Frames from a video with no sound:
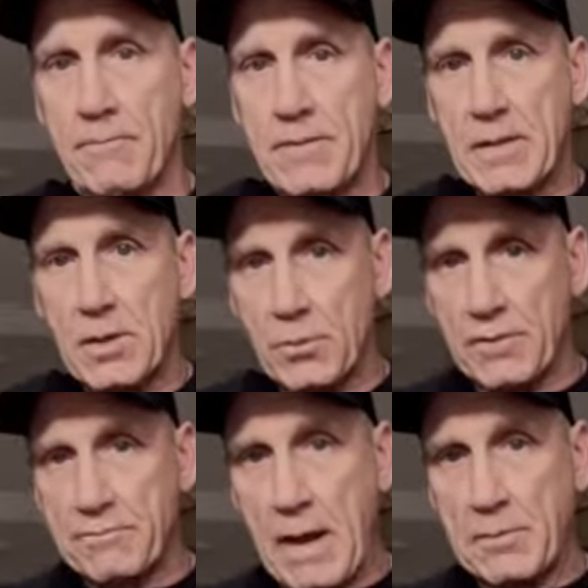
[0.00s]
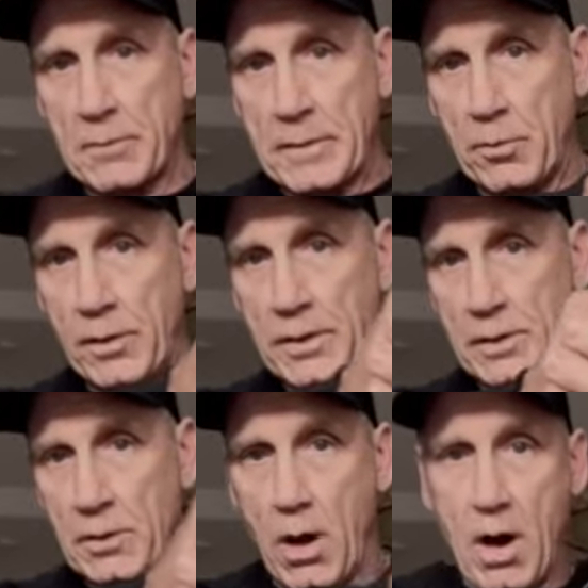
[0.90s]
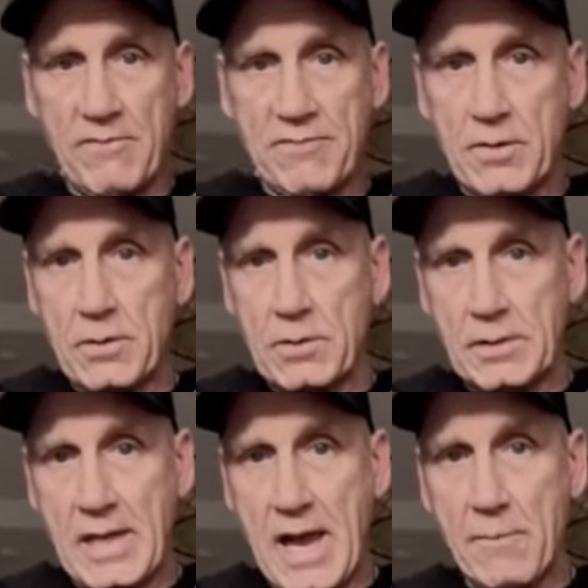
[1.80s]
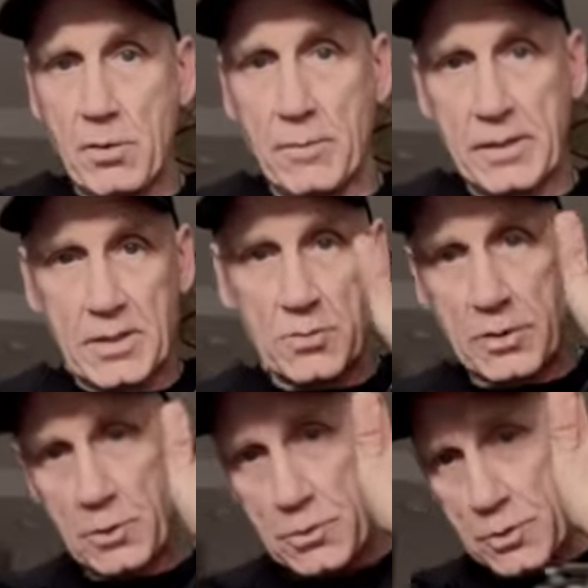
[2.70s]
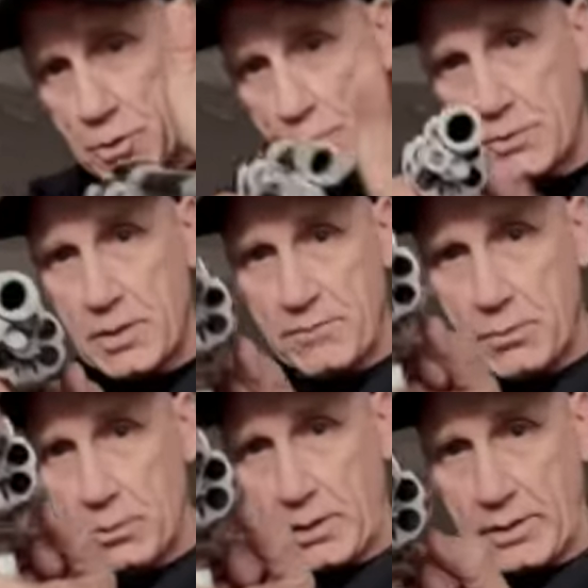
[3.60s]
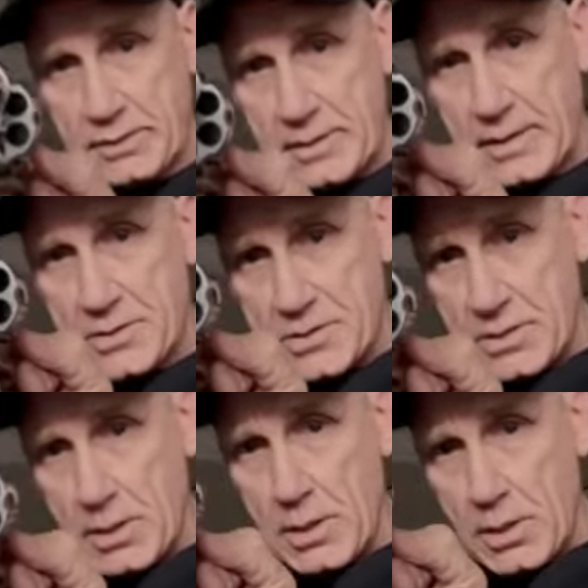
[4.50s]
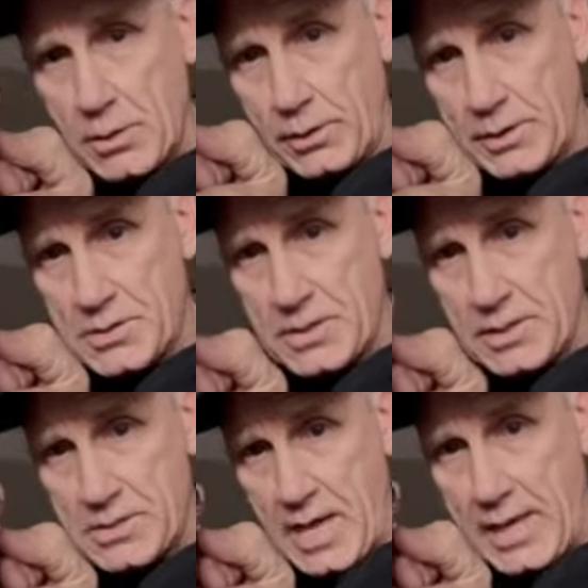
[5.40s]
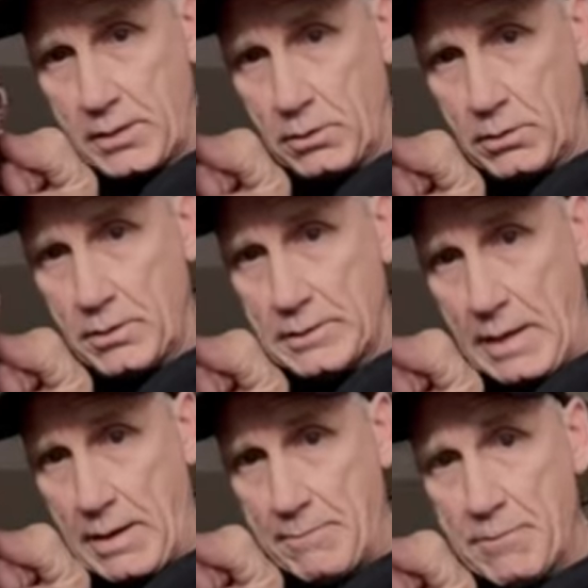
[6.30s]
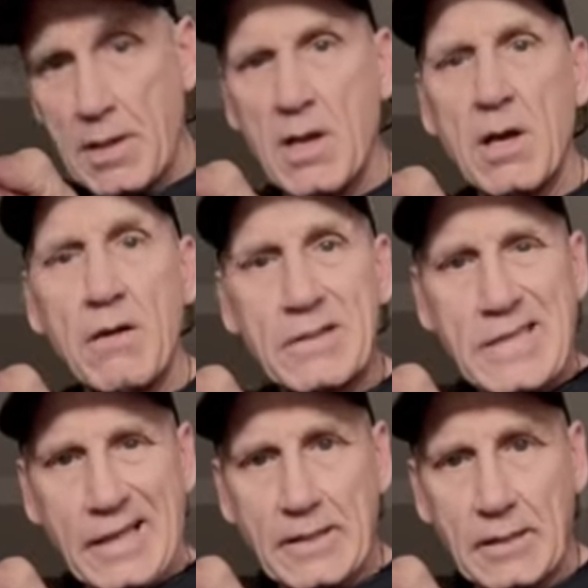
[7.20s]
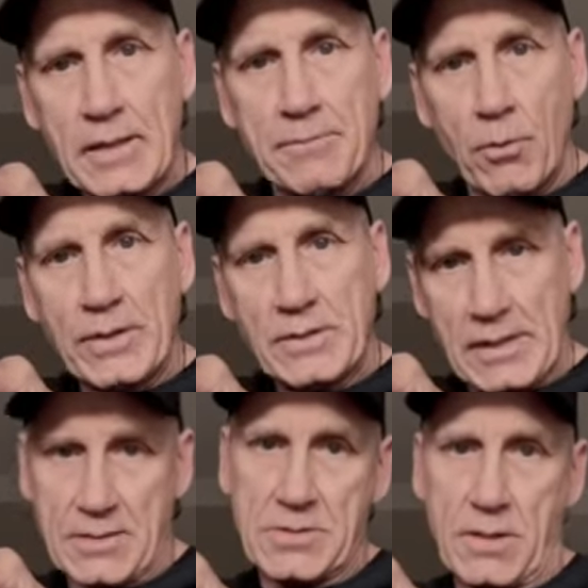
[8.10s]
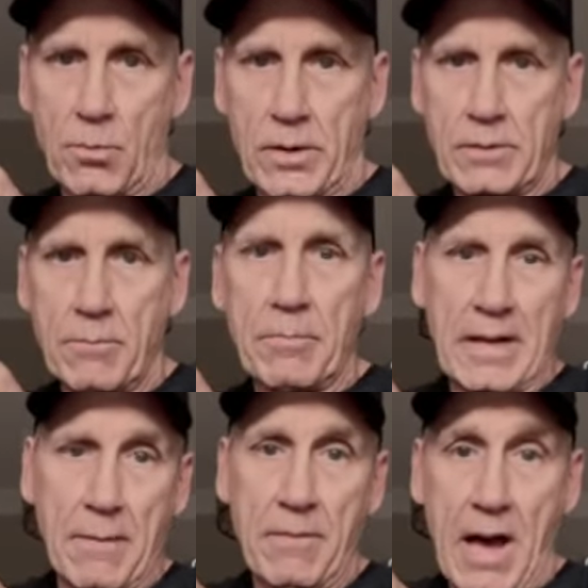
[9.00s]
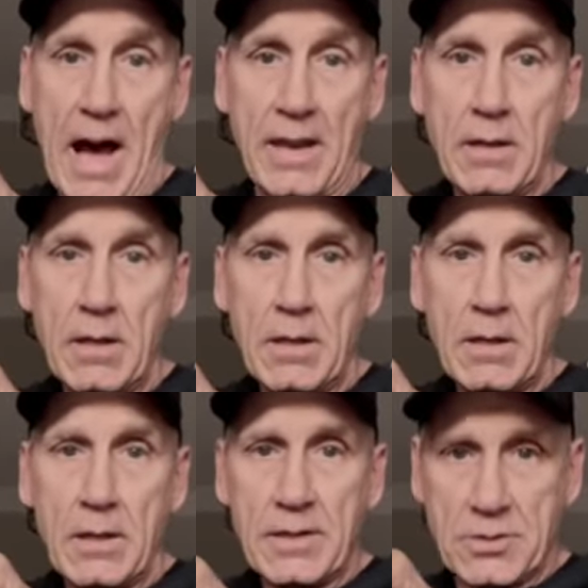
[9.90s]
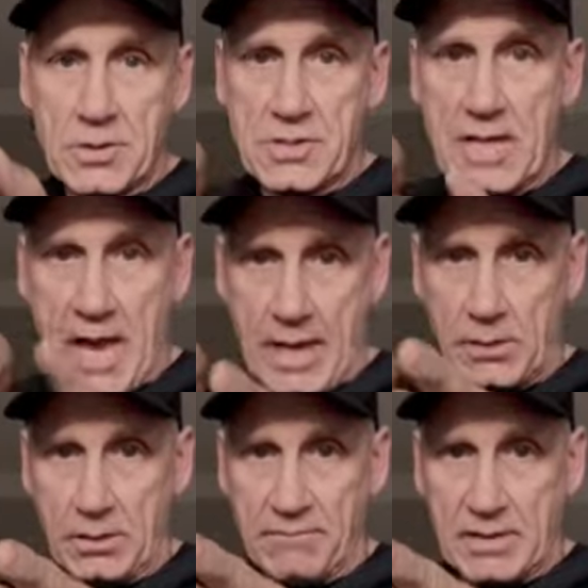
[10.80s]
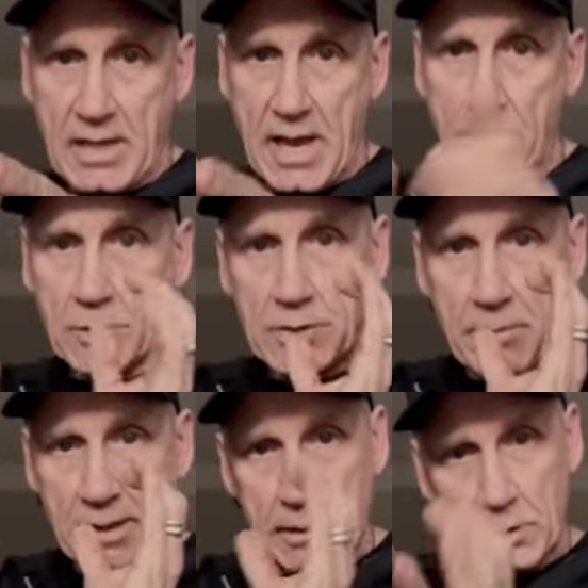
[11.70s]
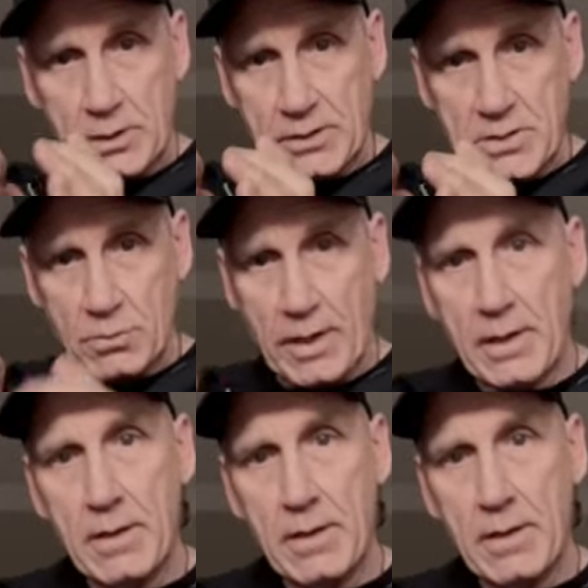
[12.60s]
you would have probably pointed it off camera, because when you shoot, if you look at this, you're gonna see this angle. Now, I'm technically pointed at someone, but I'm not. It's just the angle of the camera to make it look this way.